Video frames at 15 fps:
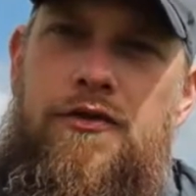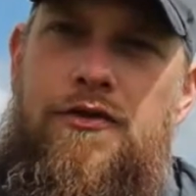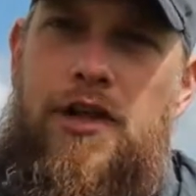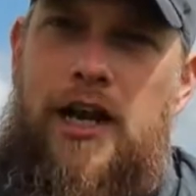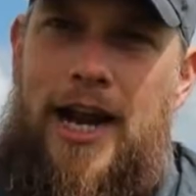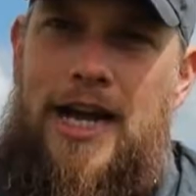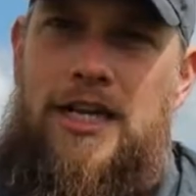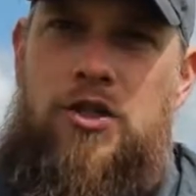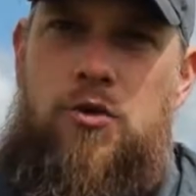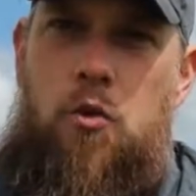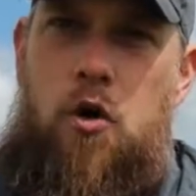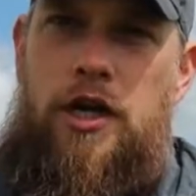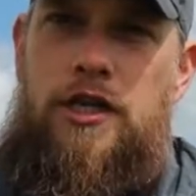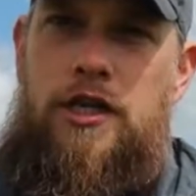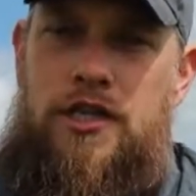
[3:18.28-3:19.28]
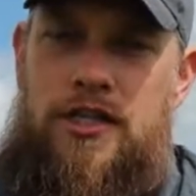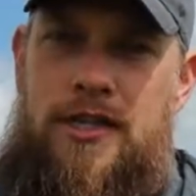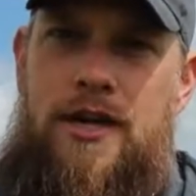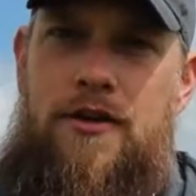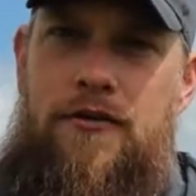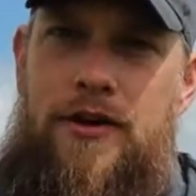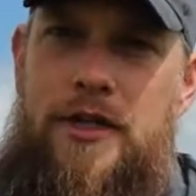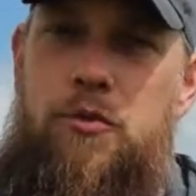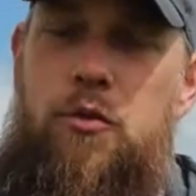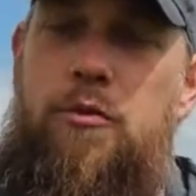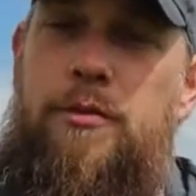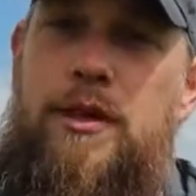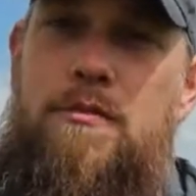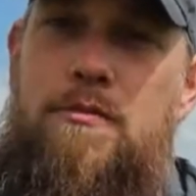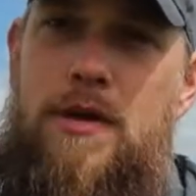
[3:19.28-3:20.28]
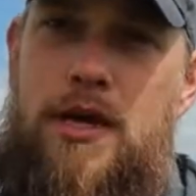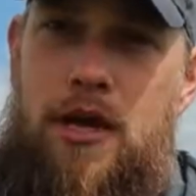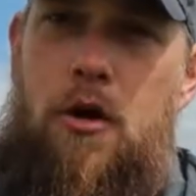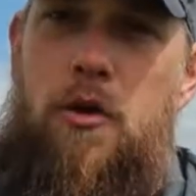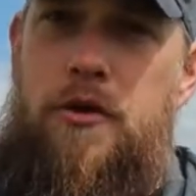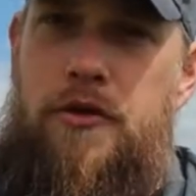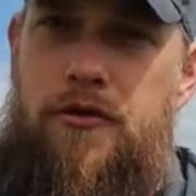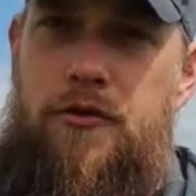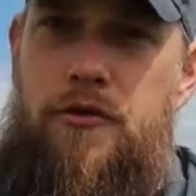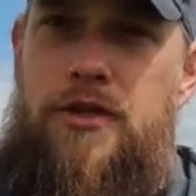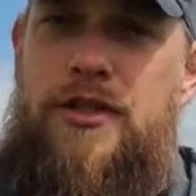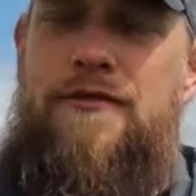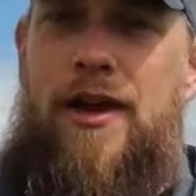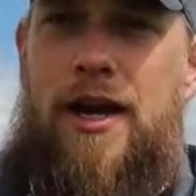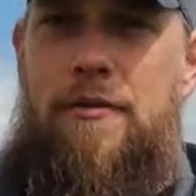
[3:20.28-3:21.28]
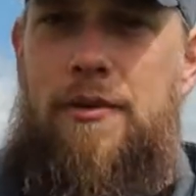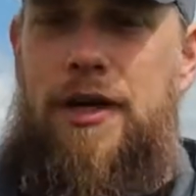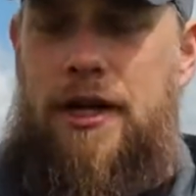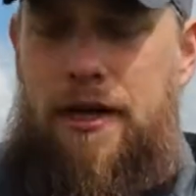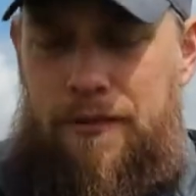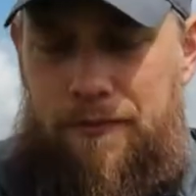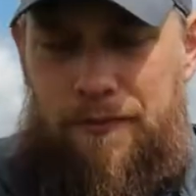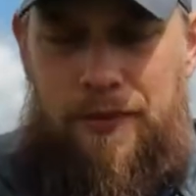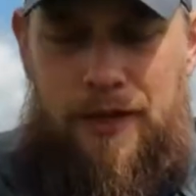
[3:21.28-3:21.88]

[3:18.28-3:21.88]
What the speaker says: the last one in the series will be me going through and developing it.